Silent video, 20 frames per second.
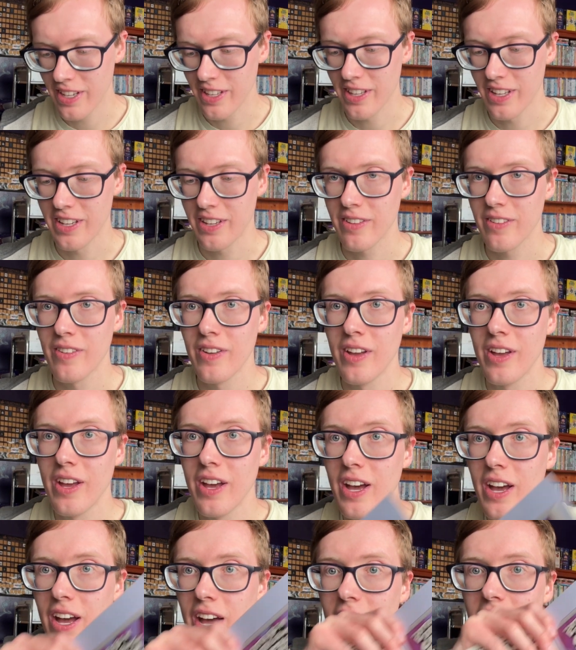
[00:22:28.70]
like,
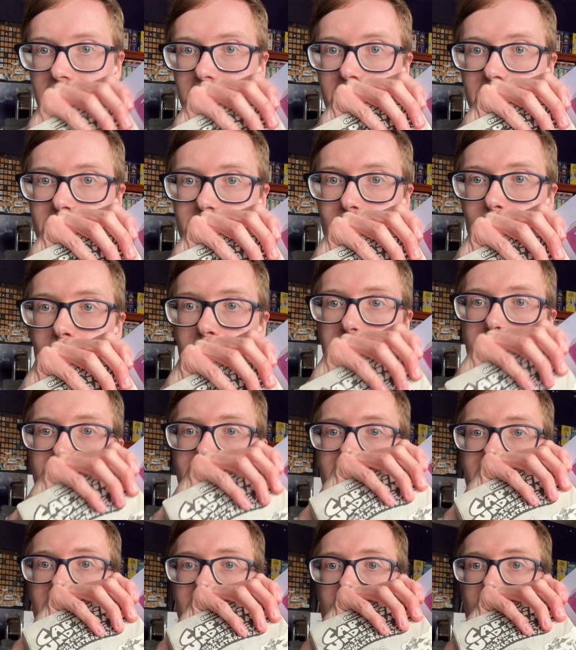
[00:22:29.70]
I guess the
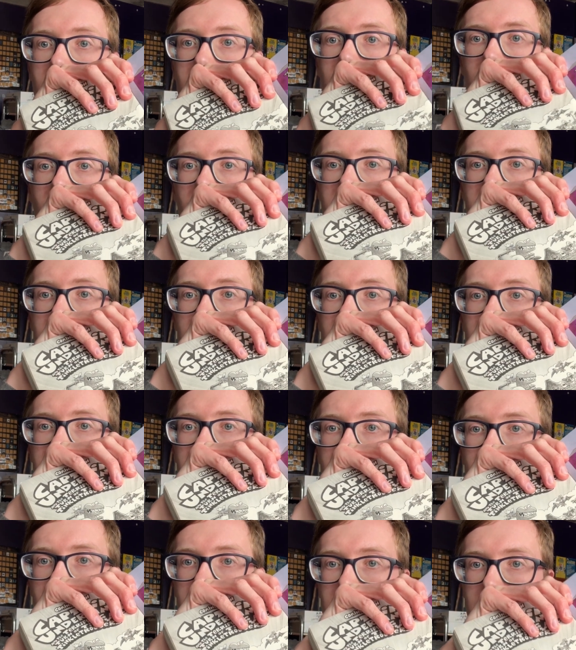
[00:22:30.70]
reason this one wasn't
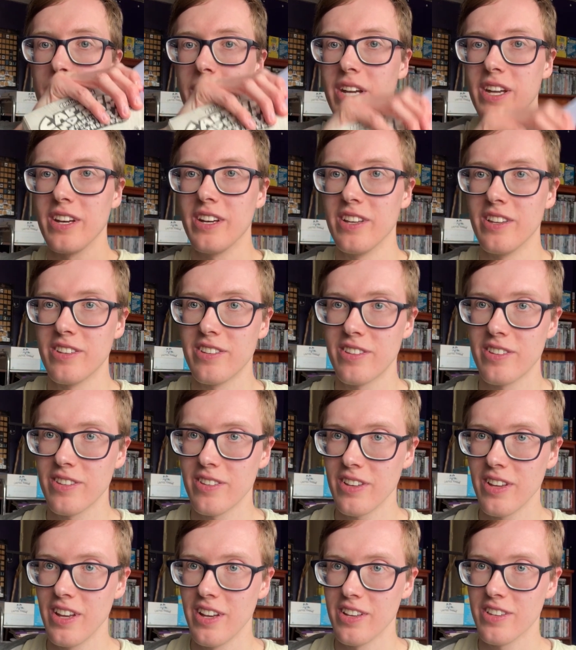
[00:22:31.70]
made was because
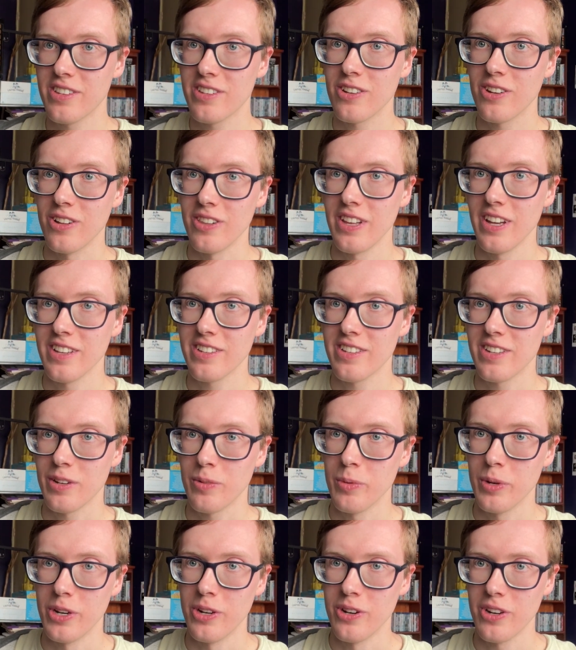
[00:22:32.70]
Scholastic
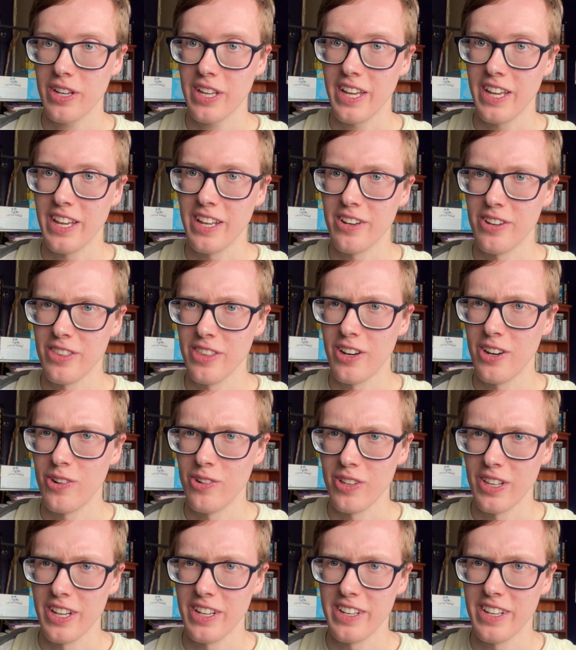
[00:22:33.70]
were not keen on the
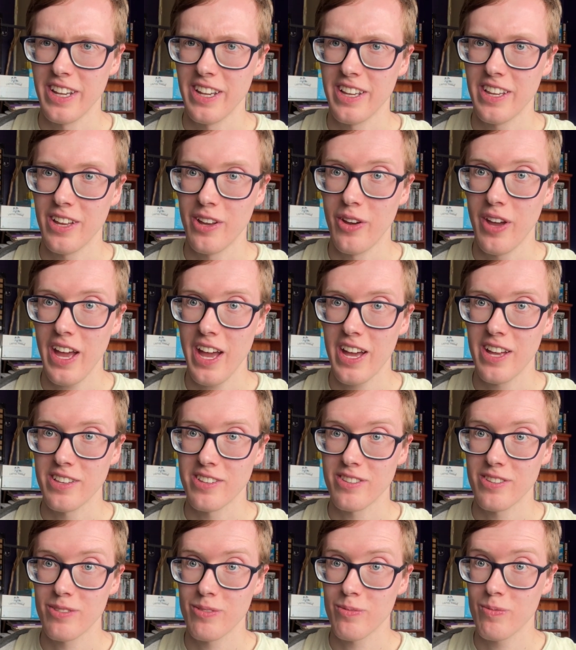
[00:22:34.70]
whole idea. It
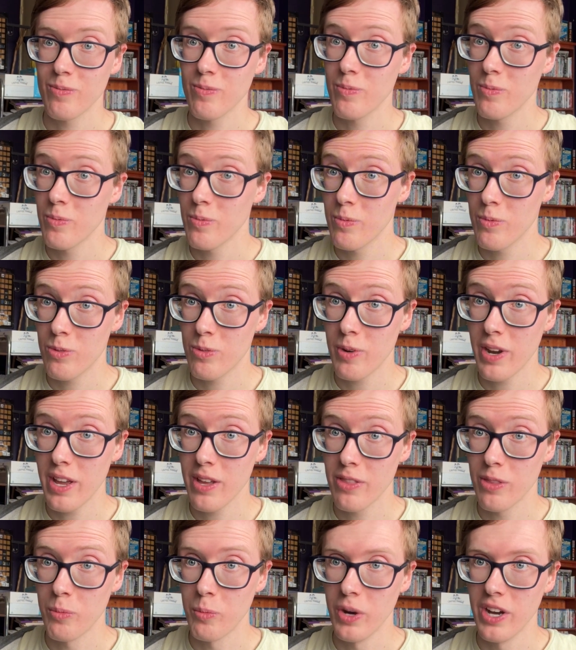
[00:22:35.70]
has 3
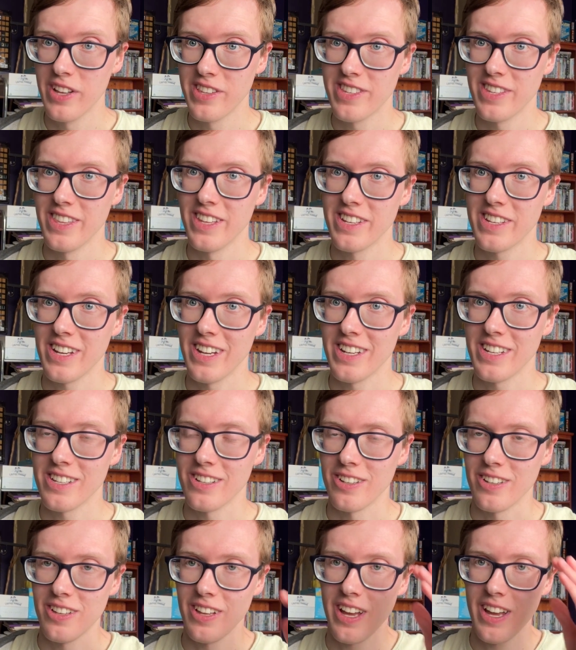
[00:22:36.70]
of the words in the
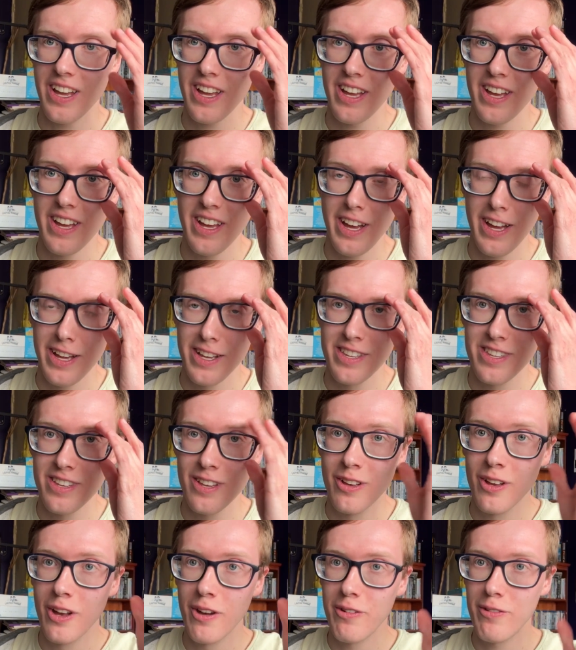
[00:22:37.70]
title. It has
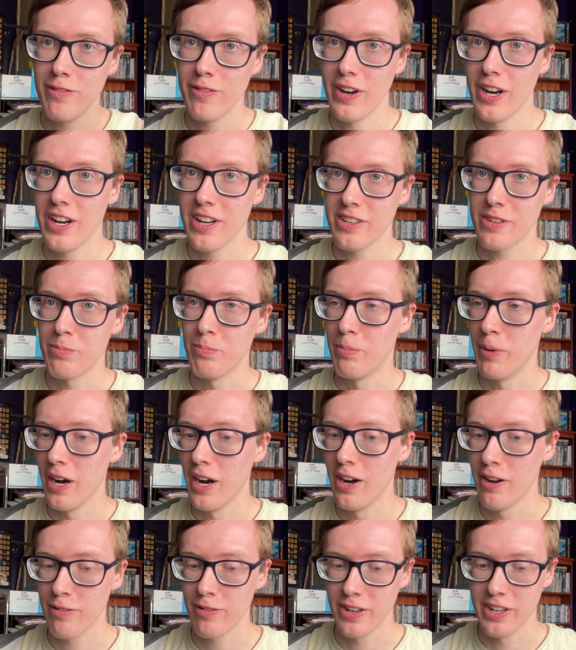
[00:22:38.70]
fart,
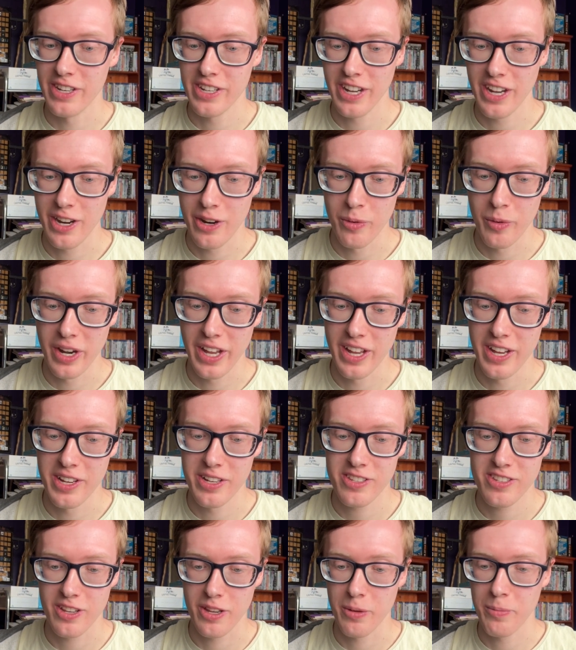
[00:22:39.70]
barf, and diarrhea.
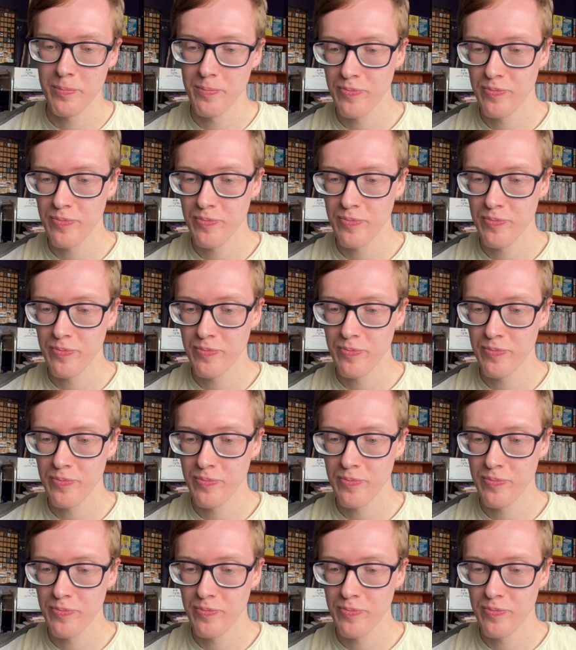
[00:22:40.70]
So